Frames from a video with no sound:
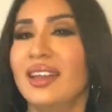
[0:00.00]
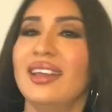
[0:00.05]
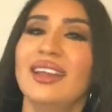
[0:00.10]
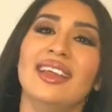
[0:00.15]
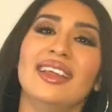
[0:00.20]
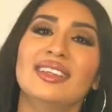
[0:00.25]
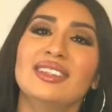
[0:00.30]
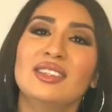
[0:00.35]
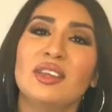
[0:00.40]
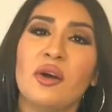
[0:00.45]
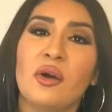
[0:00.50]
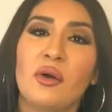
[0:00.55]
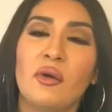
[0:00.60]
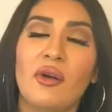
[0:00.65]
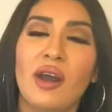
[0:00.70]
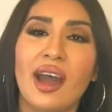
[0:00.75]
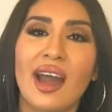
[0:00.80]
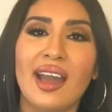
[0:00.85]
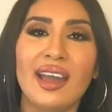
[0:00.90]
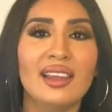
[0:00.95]
So
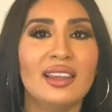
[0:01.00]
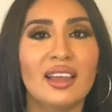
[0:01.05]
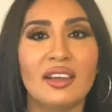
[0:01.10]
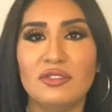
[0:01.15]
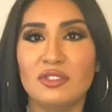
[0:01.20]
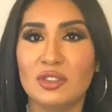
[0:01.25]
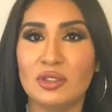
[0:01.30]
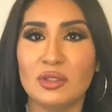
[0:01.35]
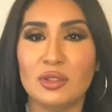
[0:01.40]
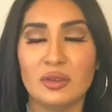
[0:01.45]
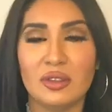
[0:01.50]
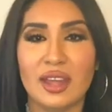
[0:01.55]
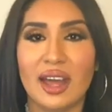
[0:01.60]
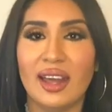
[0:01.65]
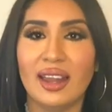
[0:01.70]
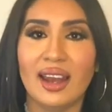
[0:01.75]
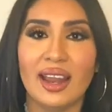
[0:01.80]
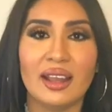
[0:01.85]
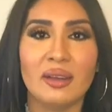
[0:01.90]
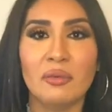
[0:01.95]
I love to do
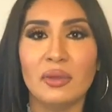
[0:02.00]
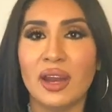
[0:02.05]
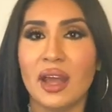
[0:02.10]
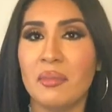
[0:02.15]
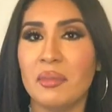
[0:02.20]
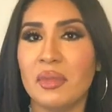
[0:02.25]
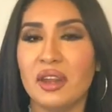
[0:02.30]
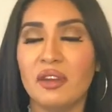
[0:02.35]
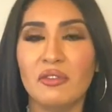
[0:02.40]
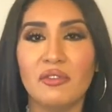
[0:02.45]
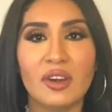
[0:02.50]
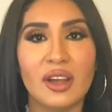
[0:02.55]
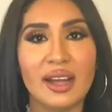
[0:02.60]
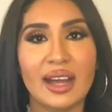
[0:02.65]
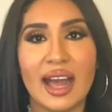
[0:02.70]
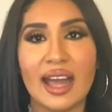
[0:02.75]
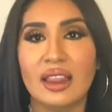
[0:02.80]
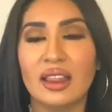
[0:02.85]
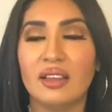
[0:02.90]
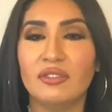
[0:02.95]
that. Like when I'm in a funk,
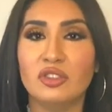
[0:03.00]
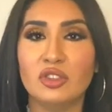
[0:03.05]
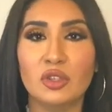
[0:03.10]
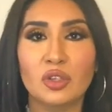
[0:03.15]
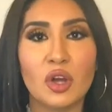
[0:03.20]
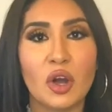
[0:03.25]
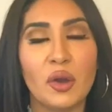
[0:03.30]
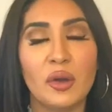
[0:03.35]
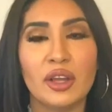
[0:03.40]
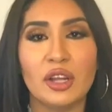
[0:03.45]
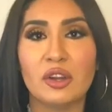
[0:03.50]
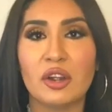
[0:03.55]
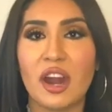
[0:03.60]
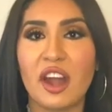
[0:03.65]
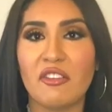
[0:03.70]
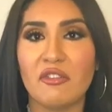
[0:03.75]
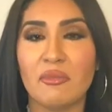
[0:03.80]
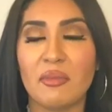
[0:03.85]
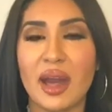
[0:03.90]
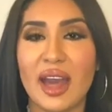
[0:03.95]
I love to go and
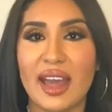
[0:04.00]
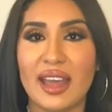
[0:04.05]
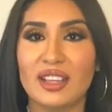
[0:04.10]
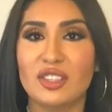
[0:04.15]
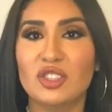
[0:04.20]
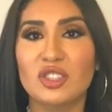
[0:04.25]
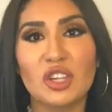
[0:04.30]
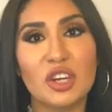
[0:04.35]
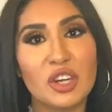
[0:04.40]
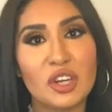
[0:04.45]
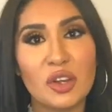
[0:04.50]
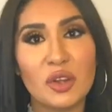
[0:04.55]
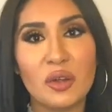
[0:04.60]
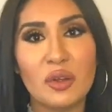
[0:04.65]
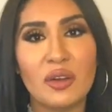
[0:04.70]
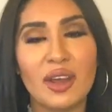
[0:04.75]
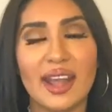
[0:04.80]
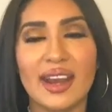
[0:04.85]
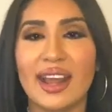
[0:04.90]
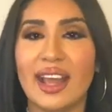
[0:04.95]
grab my journal
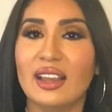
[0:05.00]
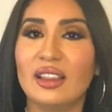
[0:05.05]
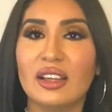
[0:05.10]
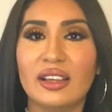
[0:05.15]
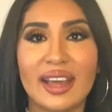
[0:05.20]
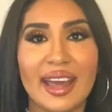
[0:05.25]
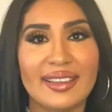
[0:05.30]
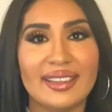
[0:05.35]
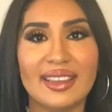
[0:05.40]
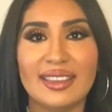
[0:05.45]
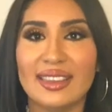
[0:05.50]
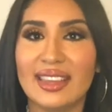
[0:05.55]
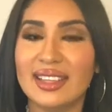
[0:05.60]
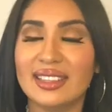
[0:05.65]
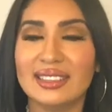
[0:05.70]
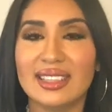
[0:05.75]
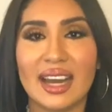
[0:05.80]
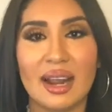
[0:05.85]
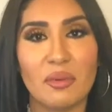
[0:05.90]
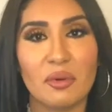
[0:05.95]
and I look at the
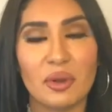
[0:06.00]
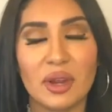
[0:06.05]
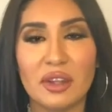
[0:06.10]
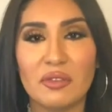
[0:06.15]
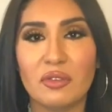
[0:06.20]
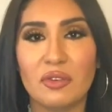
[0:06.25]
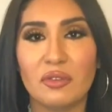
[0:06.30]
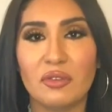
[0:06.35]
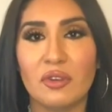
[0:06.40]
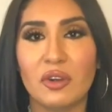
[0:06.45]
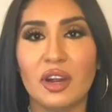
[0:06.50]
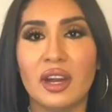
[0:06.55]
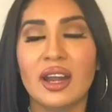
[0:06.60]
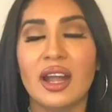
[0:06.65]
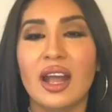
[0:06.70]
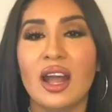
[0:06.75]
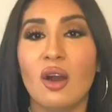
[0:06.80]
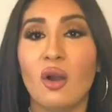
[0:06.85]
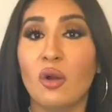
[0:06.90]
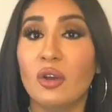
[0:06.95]
things that I'm grateful for,
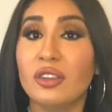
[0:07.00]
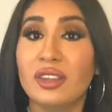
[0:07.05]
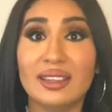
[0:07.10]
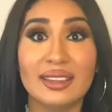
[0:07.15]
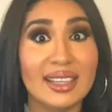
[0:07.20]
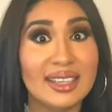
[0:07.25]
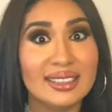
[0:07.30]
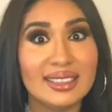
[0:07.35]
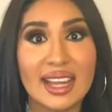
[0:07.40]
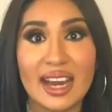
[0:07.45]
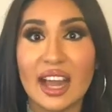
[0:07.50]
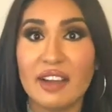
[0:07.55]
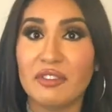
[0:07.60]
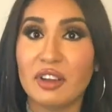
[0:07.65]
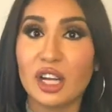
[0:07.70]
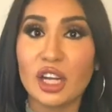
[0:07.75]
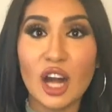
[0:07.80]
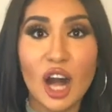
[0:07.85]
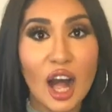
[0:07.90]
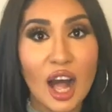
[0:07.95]
or the things that I've
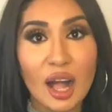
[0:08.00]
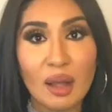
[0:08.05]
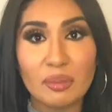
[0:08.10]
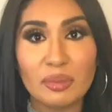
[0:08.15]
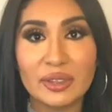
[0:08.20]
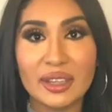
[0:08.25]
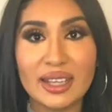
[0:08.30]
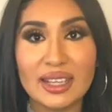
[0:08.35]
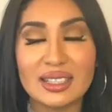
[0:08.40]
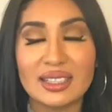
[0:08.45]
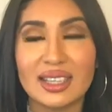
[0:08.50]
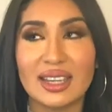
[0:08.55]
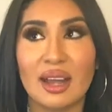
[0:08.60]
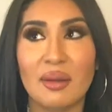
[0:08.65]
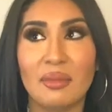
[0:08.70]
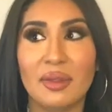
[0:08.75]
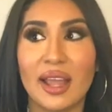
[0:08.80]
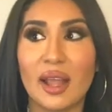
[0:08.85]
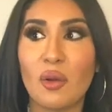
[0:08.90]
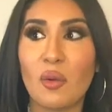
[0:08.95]
accomplished, and
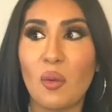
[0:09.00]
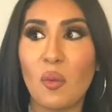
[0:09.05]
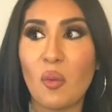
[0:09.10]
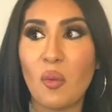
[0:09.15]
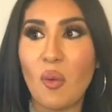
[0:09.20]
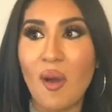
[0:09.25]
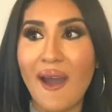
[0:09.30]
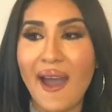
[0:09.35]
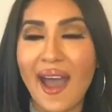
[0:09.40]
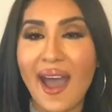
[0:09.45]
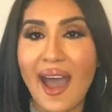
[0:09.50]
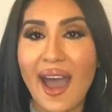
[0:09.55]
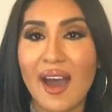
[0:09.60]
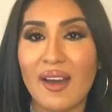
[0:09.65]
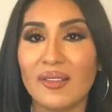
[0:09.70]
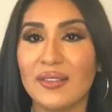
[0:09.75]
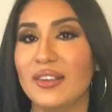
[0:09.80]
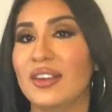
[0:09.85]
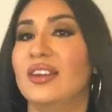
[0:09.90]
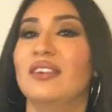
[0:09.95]
I'm like,
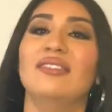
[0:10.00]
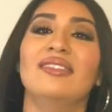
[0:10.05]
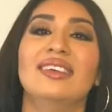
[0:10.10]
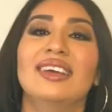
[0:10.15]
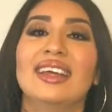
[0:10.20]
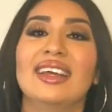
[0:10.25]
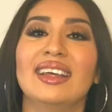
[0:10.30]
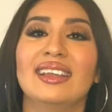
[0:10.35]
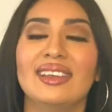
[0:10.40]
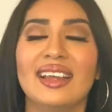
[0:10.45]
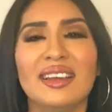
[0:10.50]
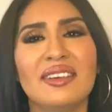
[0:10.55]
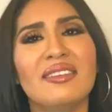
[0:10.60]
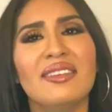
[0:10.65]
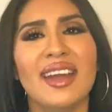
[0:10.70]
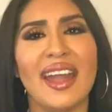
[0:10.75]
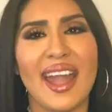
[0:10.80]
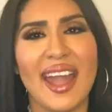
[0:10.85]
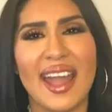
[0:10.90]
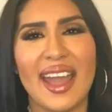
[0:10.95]
wow, like,
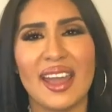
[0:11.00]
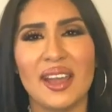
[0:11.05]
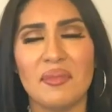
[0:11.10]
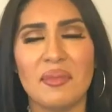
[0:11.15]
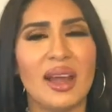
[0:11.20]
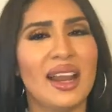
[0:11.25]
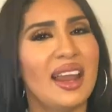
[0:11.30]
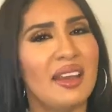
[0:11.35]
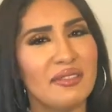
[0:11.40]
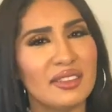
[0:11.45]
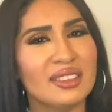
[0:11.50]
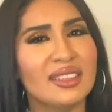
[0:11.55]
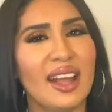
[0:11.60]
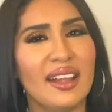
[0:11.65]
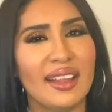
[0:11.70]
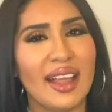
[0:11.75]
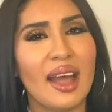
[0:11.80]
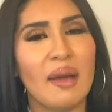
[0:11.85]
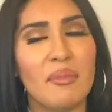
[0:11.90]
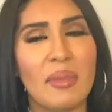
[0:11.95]
okay, my life is
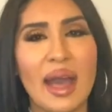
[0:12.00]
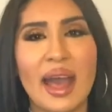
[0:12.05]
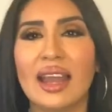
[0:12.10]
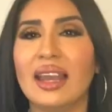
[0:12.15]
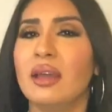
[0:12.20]
not that bad.